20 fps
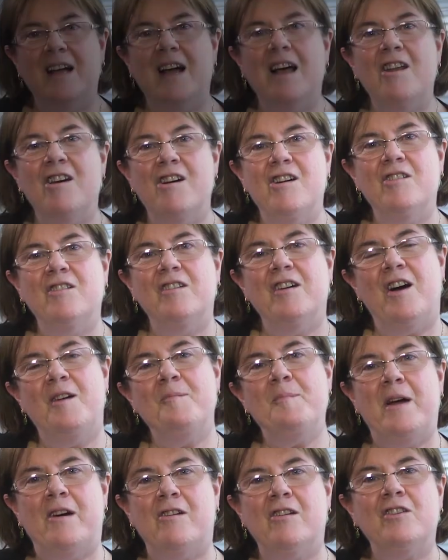Hello,
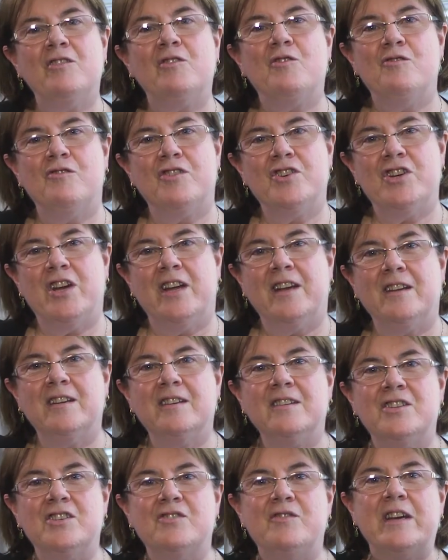I'm Marilyn Cruickshank,
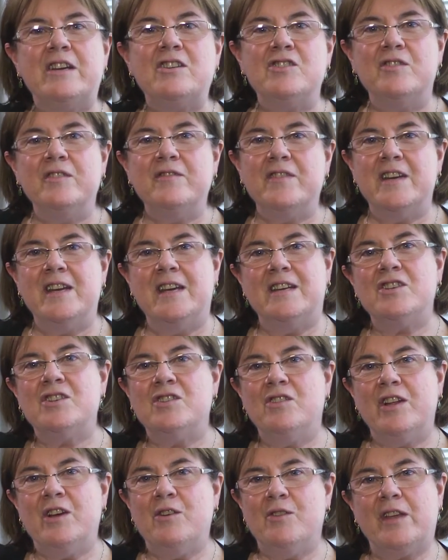Director of the
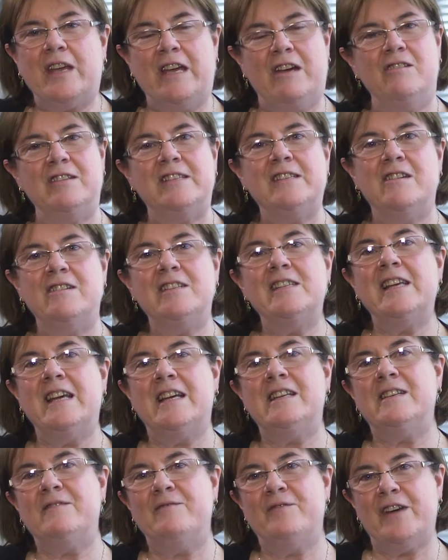National Healthcare
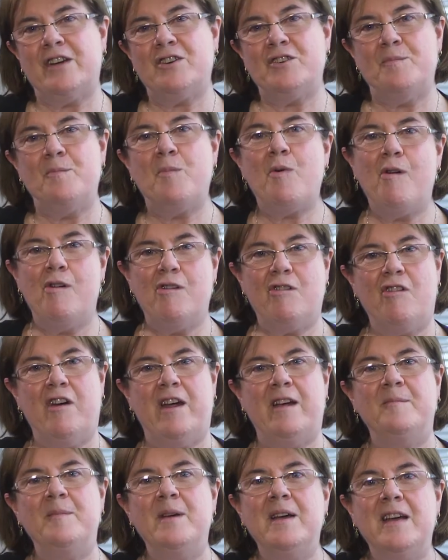Associated Infection
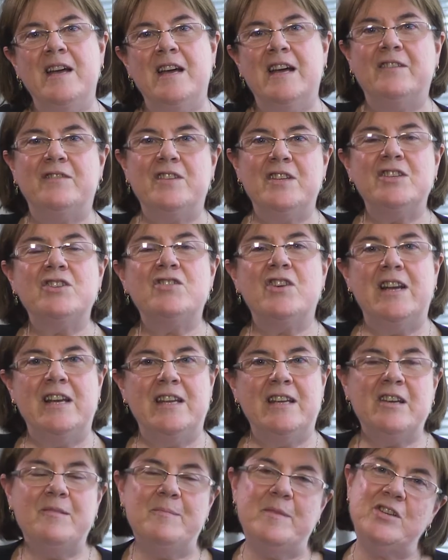Program at the
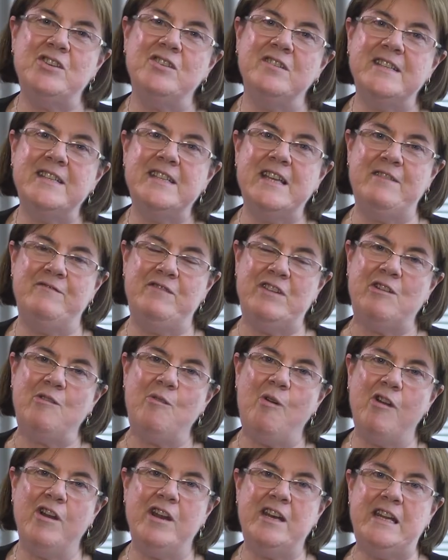Australian Commission on Safety and
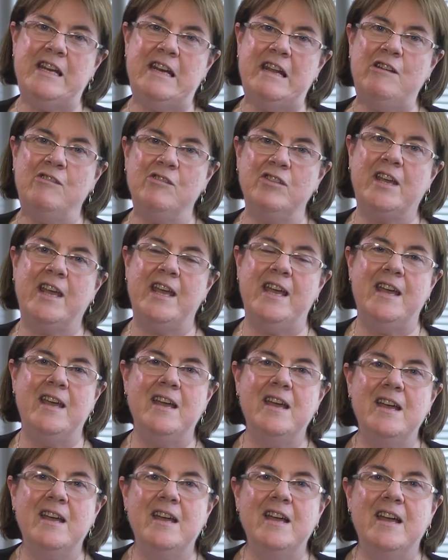Quality in Healthcare
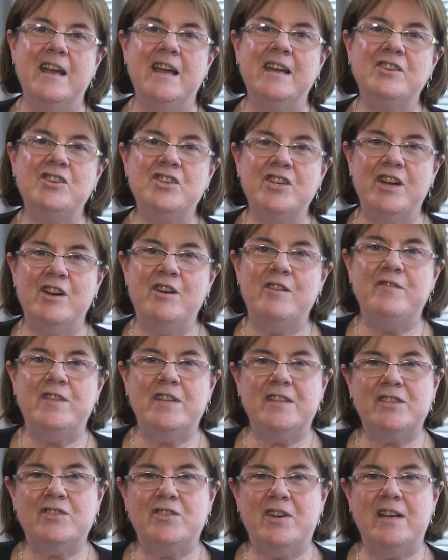and Chair of
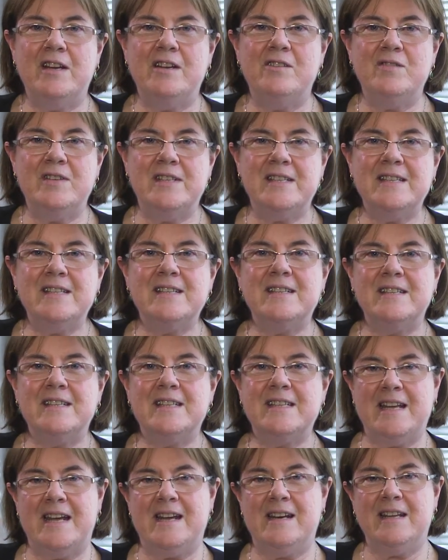the Australian
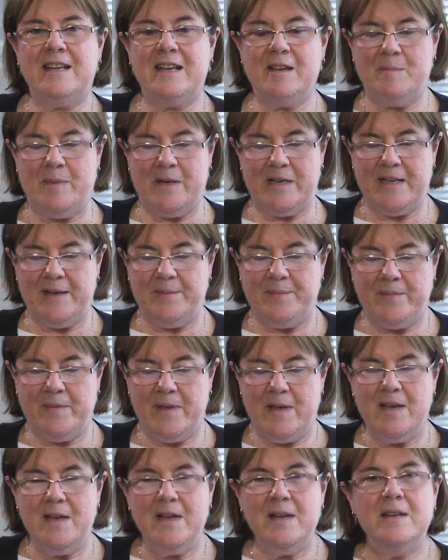Resistance Standing Committee.
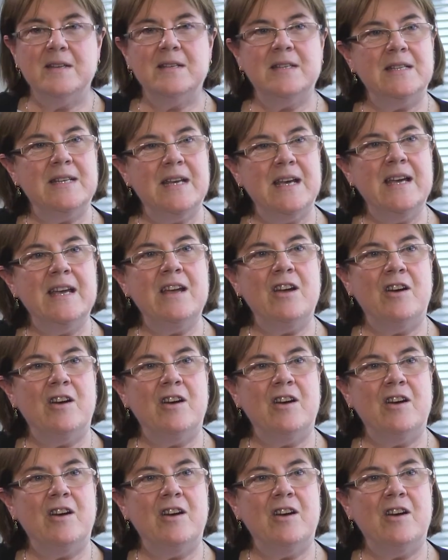Today